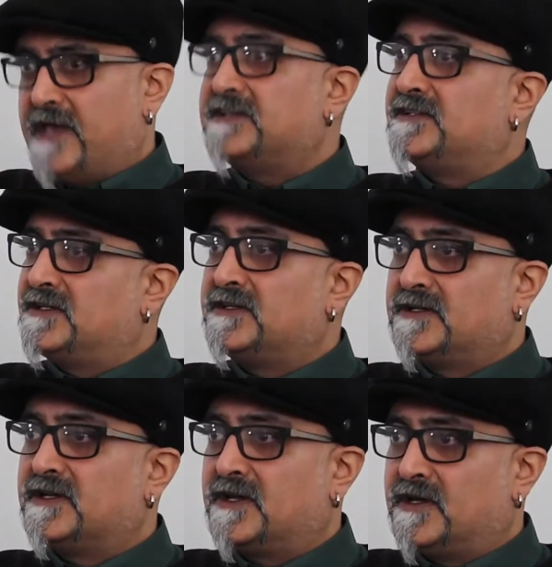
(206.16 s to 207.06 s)
Yes.
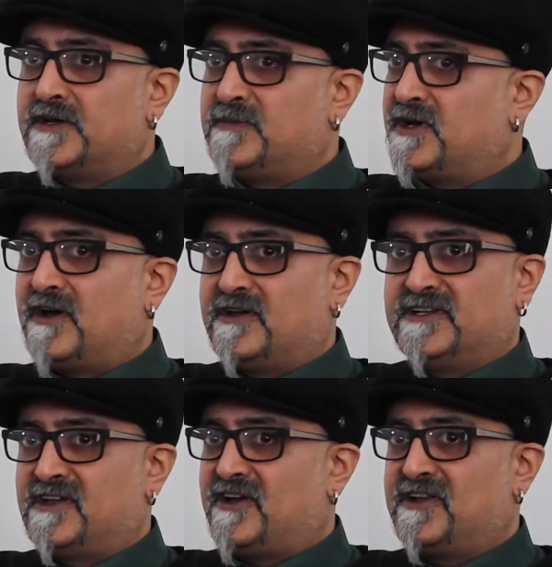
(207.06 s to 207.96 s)

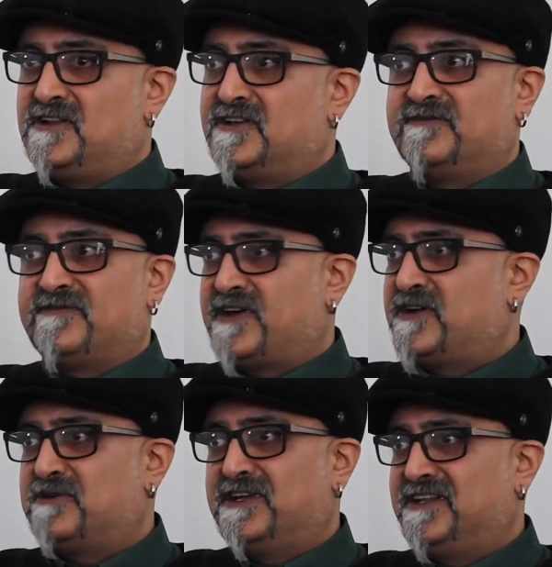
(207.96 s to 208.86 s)
I kind of learnt
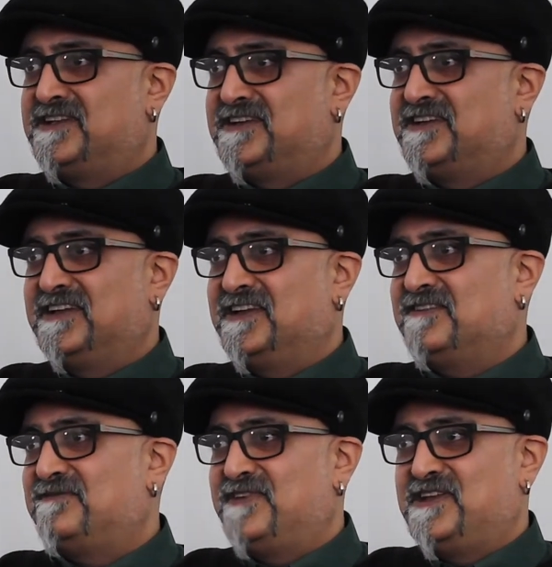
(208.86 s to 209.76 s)
photo
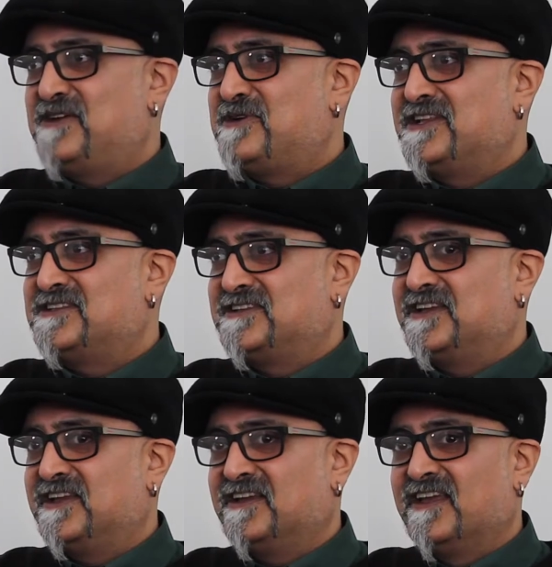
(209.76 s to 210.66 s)
editing, video
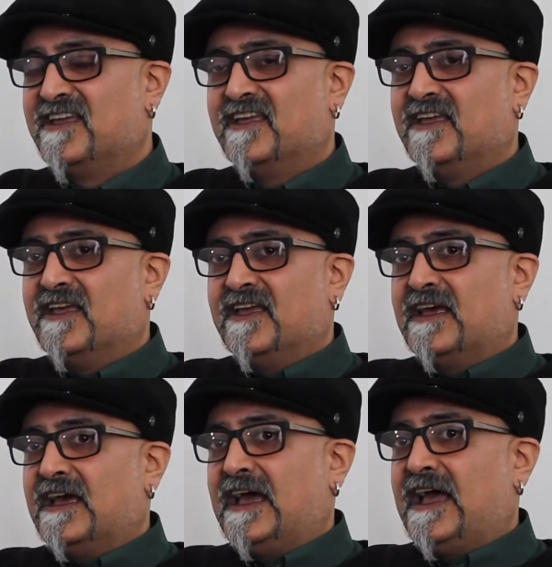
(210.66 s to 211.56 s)
editing,
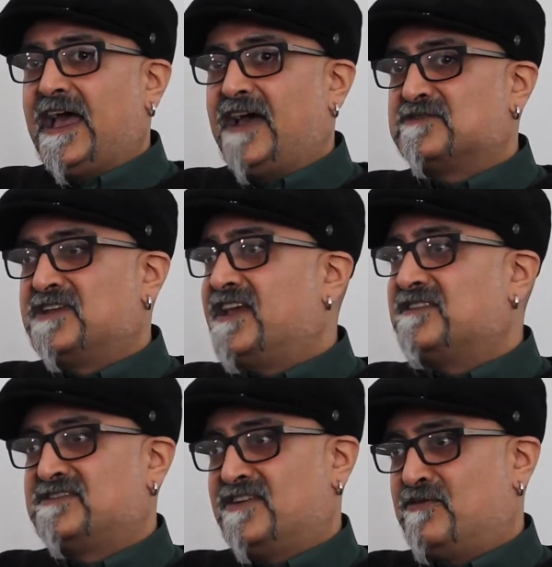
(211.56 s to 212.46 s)
how to
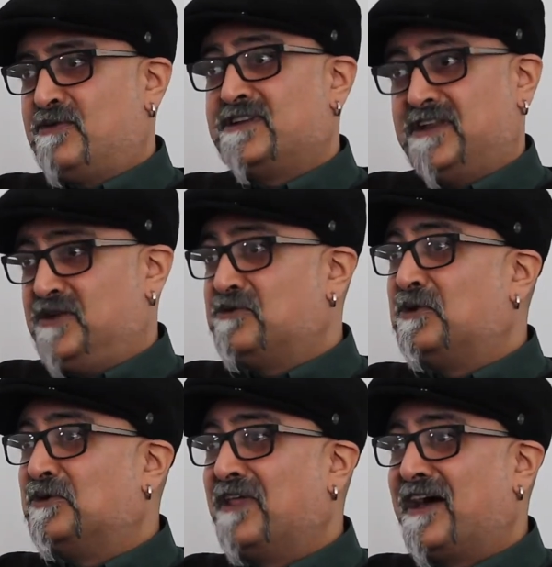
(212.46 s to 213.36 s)
get the software to do
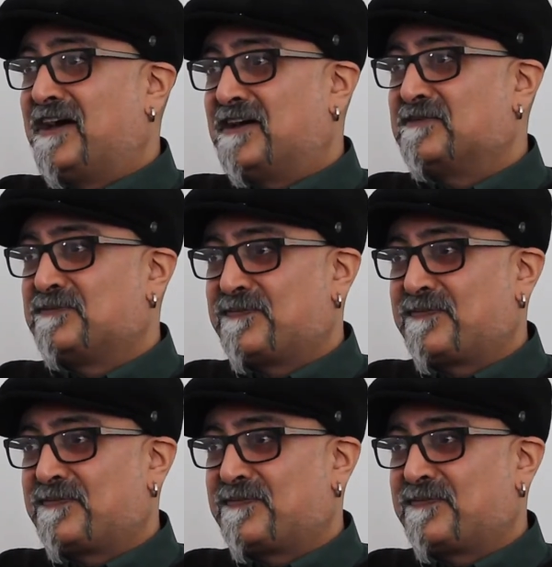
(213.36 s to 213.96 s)
all that.